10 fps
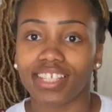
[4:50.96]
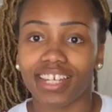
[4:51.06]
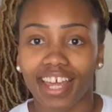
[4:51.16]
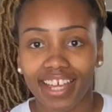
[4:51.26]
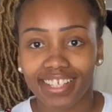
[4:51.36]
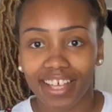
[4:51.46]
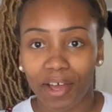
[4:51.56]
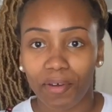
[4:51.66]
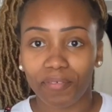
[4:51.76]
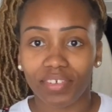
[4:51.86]
next
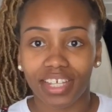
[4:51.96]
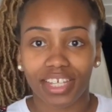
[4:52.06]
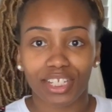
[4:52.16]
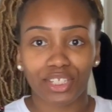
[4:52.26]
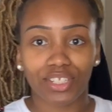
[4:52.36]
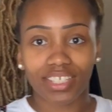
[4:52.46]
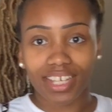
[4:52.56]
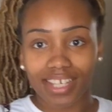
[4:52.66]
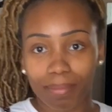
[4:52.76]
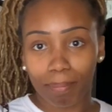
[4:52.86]
outfit is just a